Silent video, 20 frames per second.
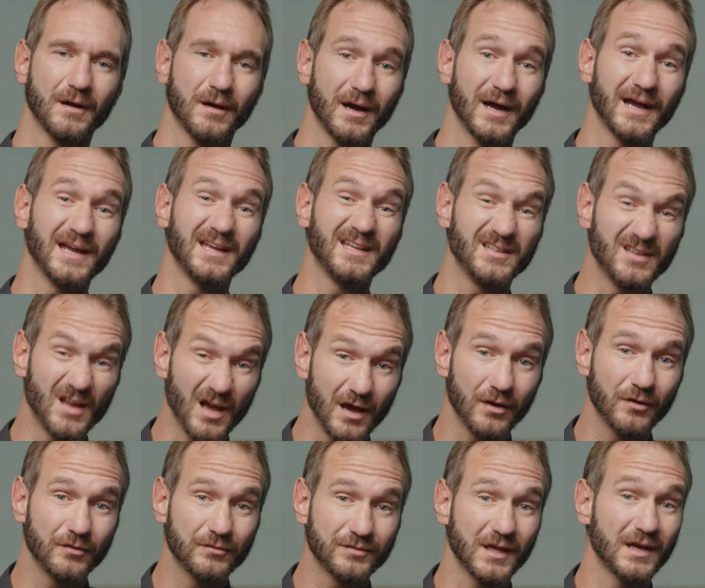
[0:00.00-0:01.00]
I
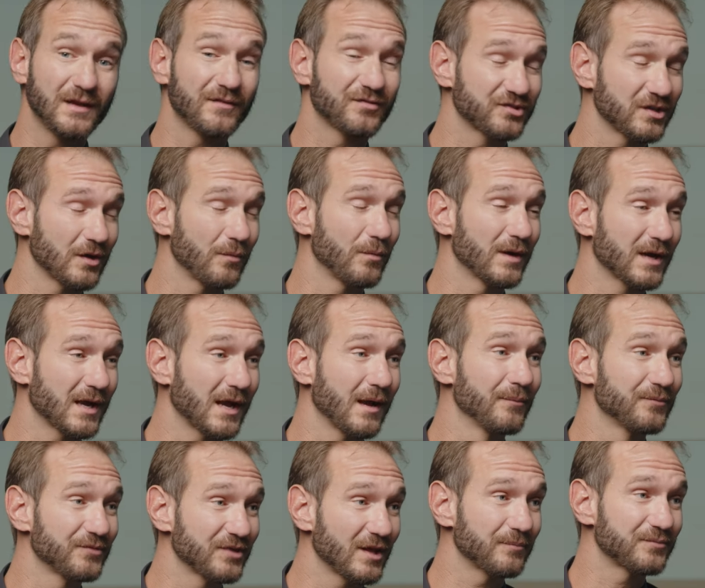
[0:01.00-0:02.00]
know that if someone
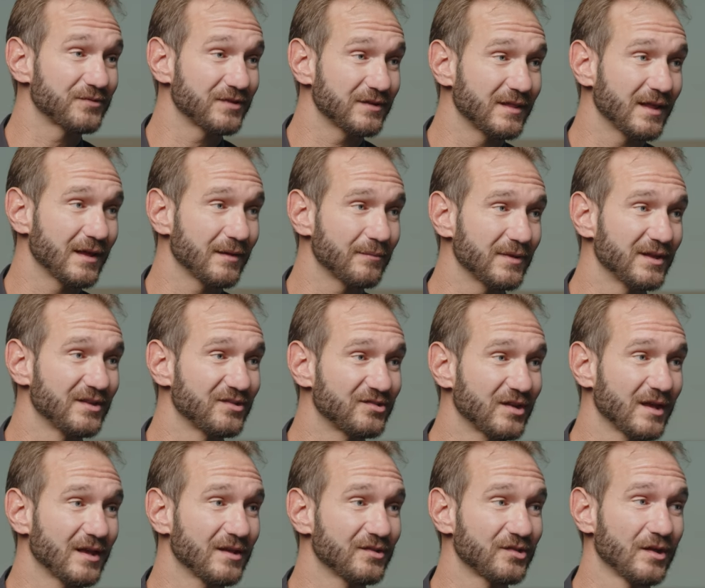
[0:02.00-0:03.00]
comes up to them and
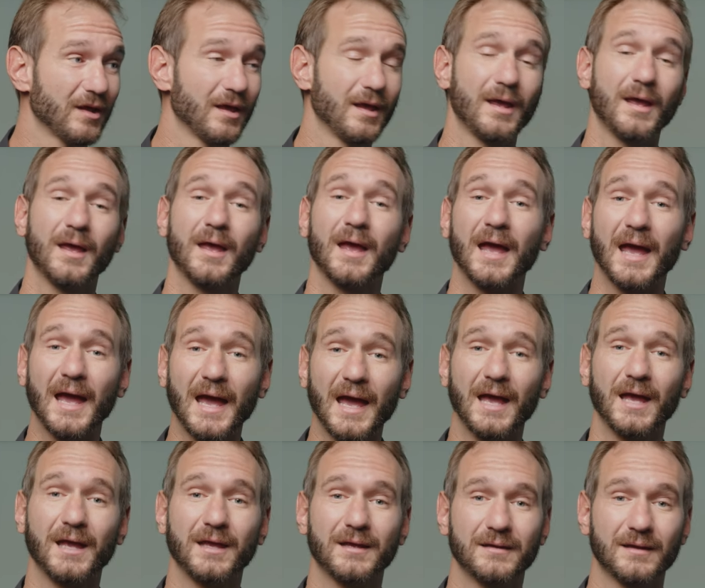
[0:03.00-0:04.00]
says,
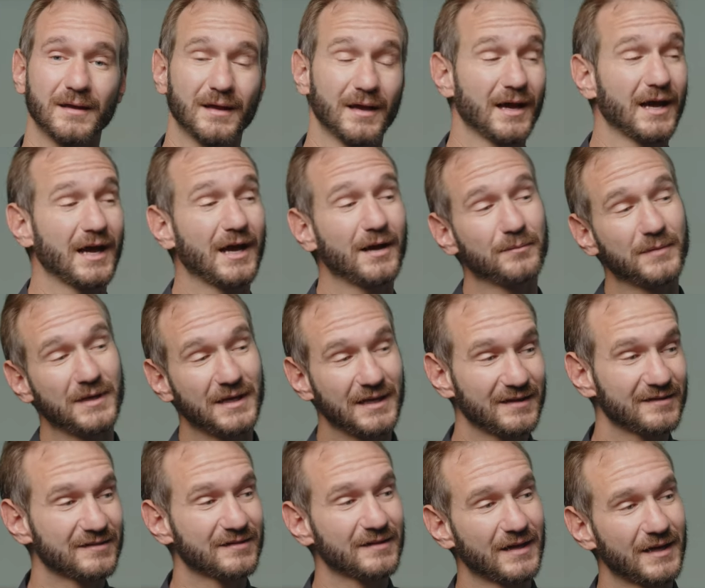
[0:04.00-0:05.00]
hey, I'm
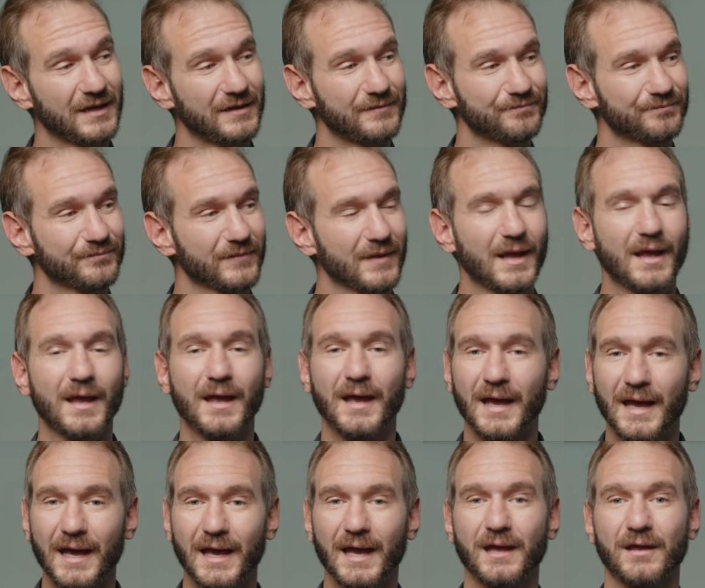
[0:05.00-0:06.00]
Islam,
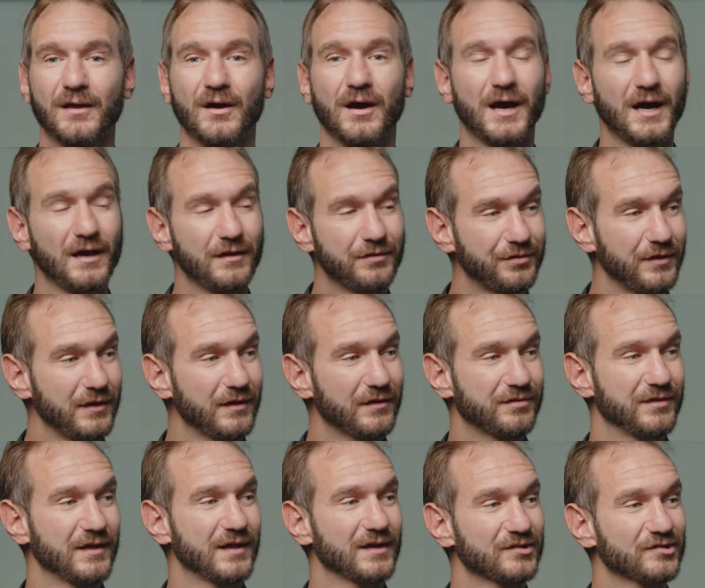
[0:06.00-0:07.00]
hey, I think
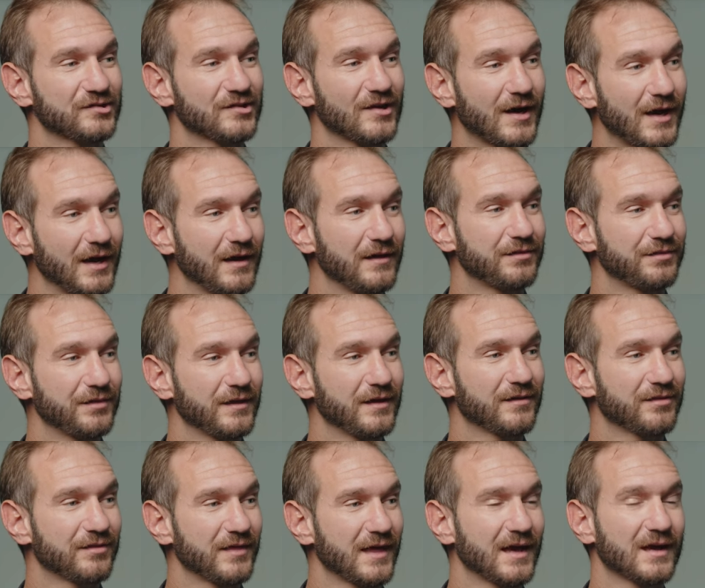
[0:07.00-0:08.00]
this, I
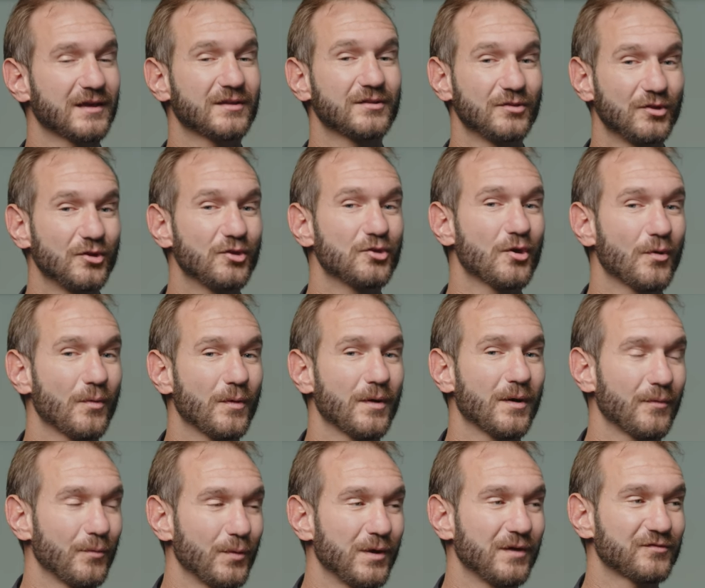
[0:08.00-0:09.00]
think that. You know
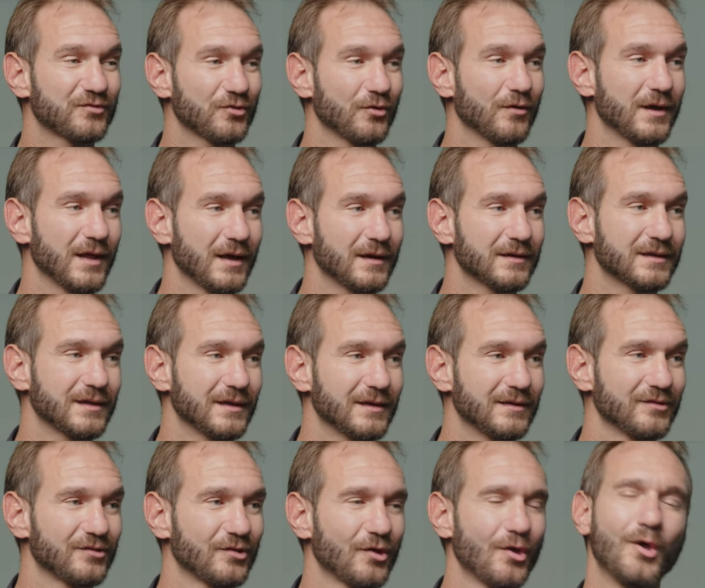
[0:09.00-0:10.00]
what we've taught our
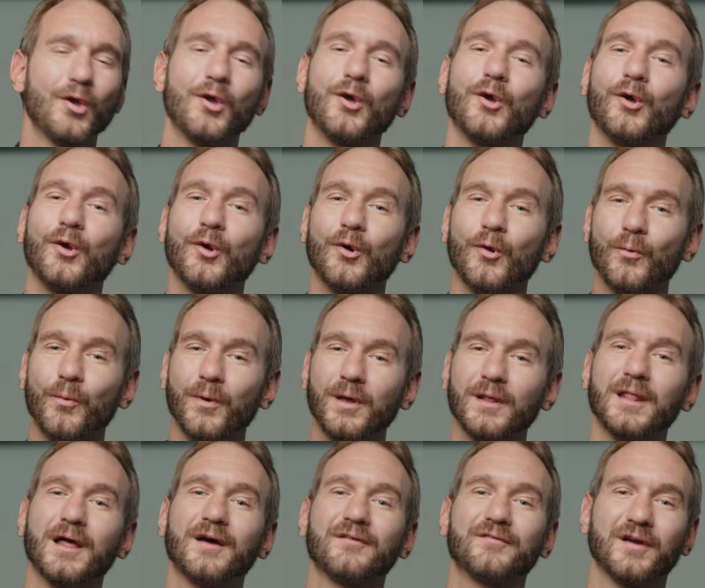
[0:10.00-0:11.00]
kids? We
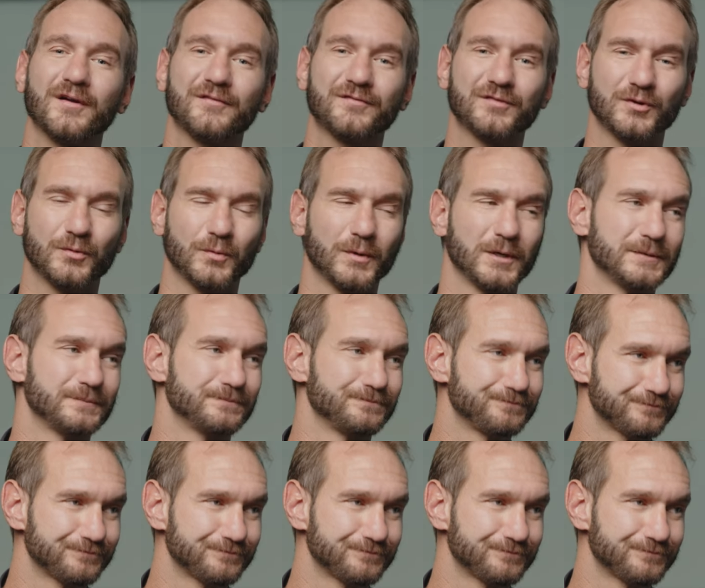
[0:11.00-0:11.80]
love everyone.